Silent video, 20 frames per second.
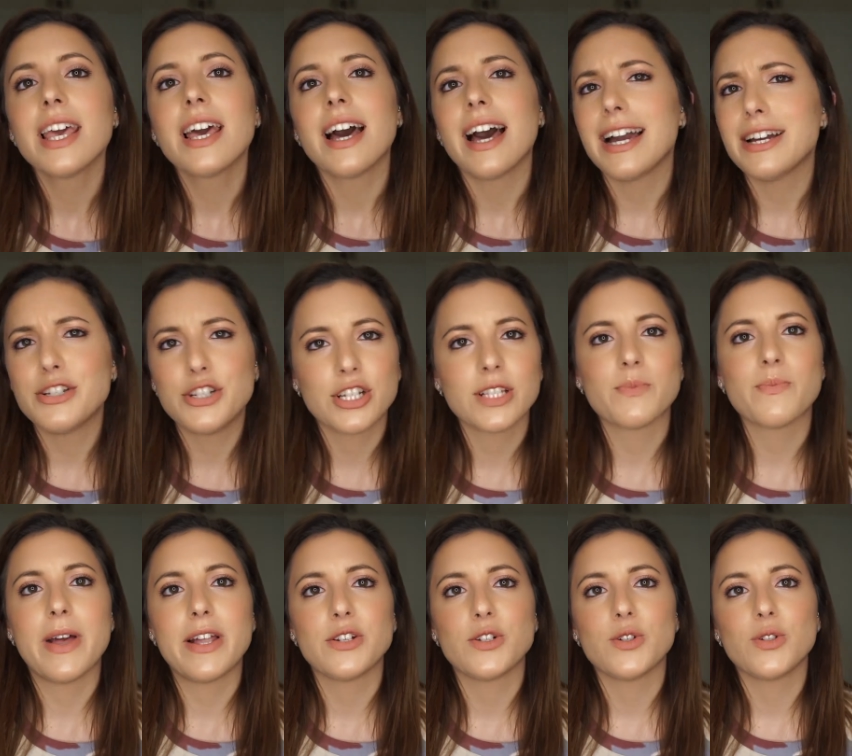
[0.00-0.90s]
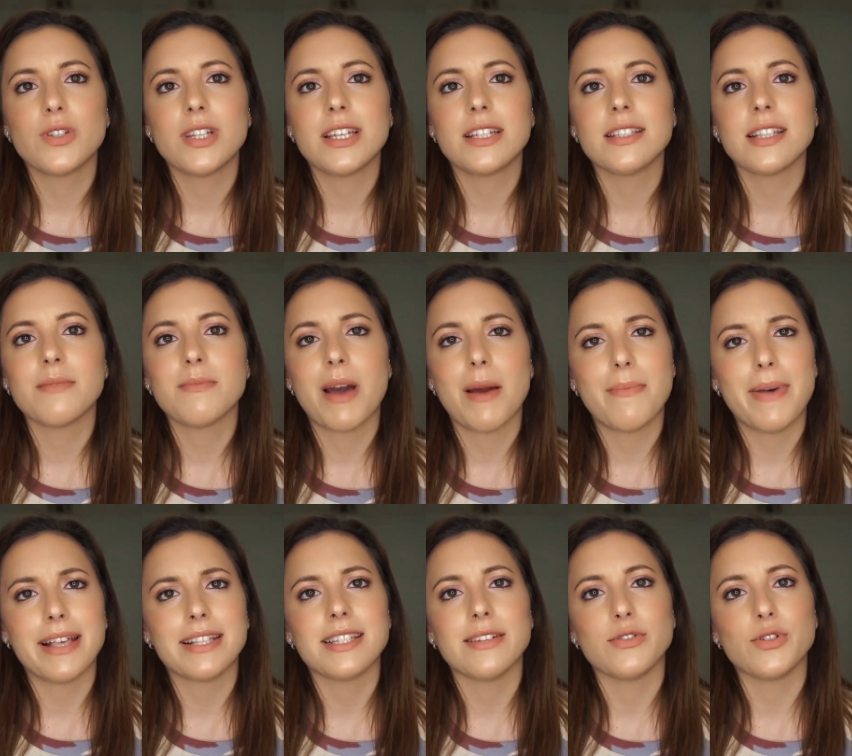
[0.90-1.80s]
I just mentioned this in my
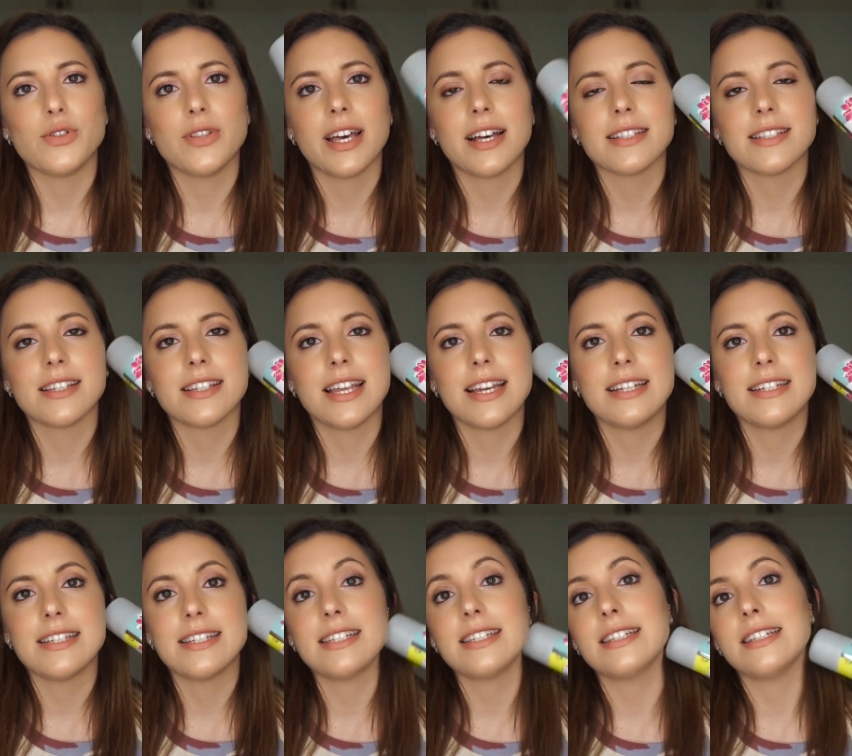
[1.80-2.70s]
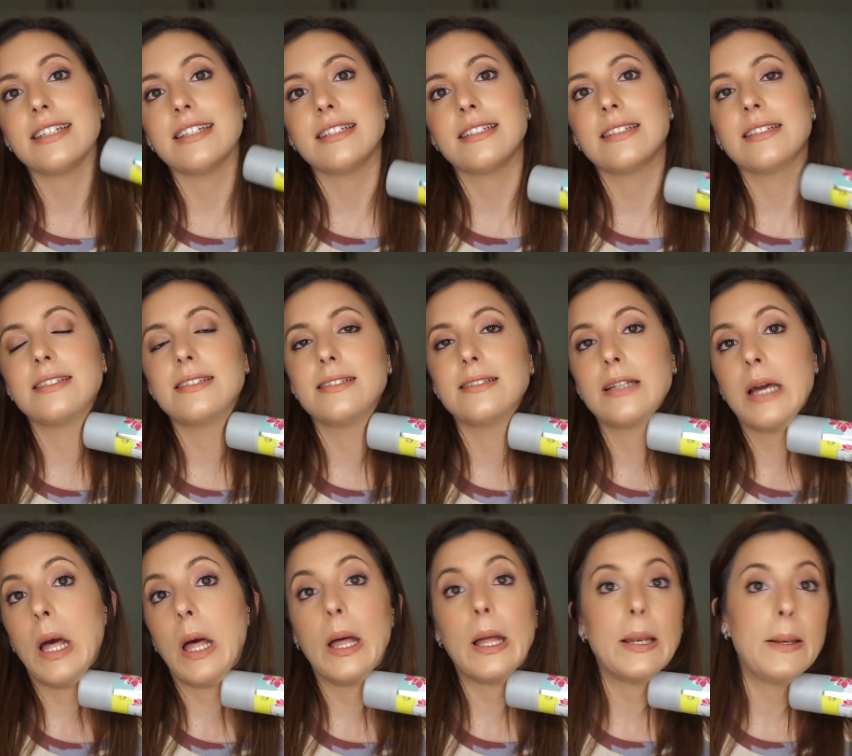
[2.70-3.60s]
best of 2019
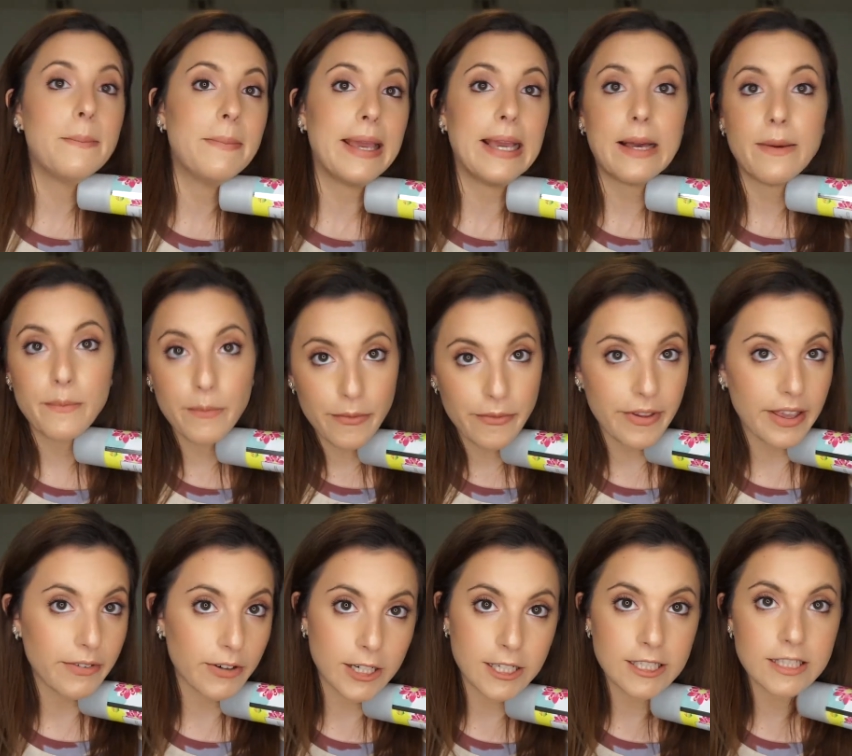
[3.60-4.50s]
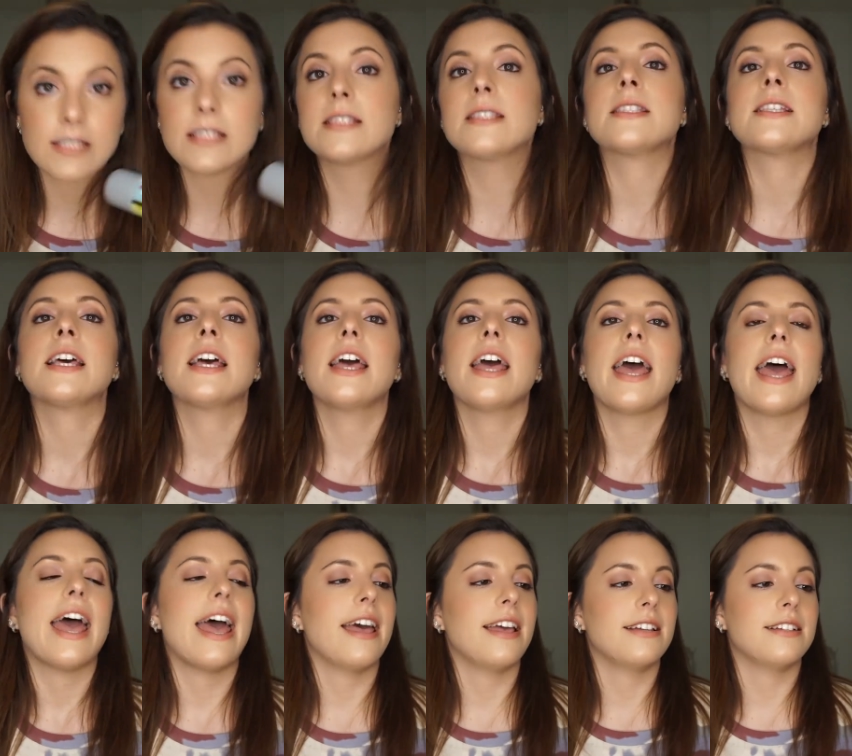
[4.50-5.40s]
non-makeup favorites.
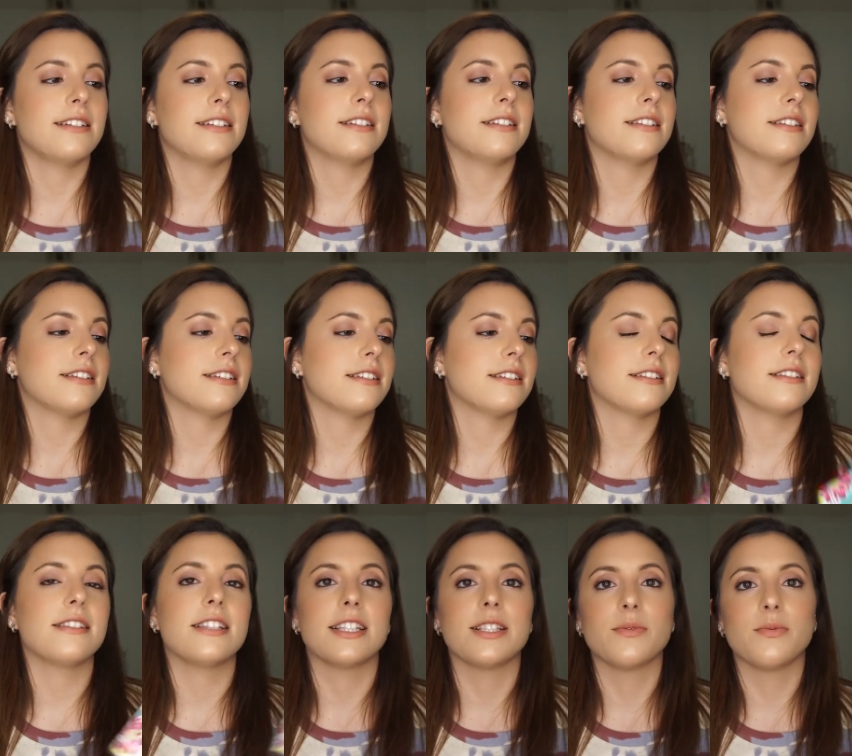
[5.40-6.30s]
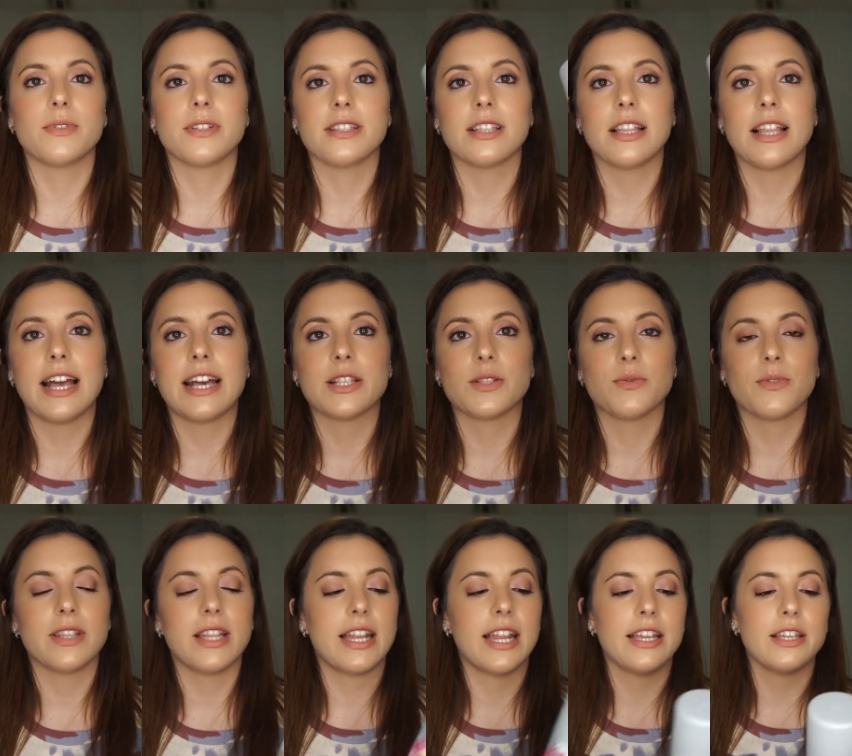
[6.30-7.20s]
And this was the last
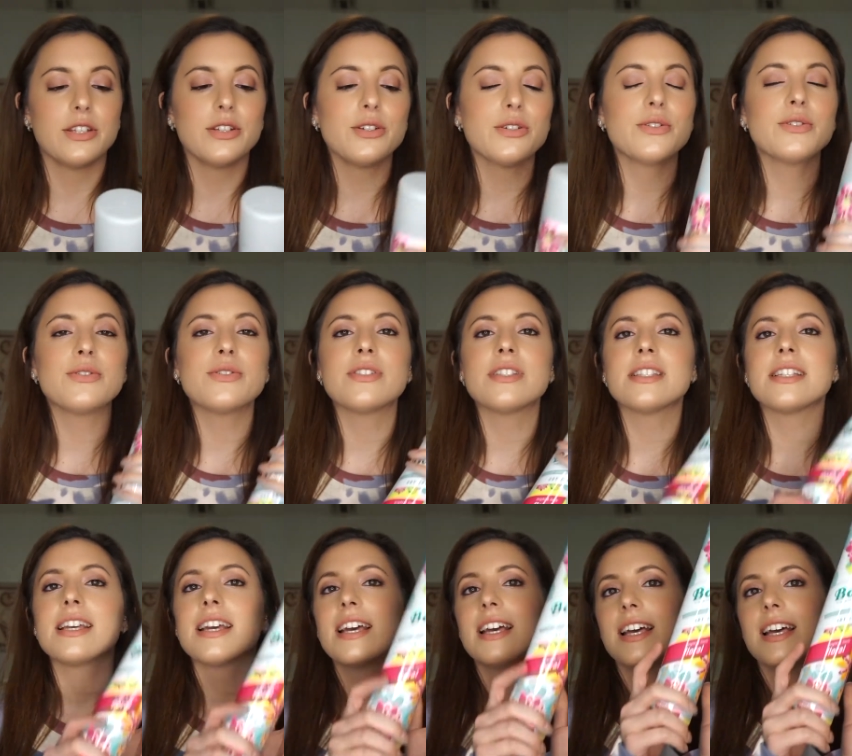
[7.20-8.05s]
one that I used.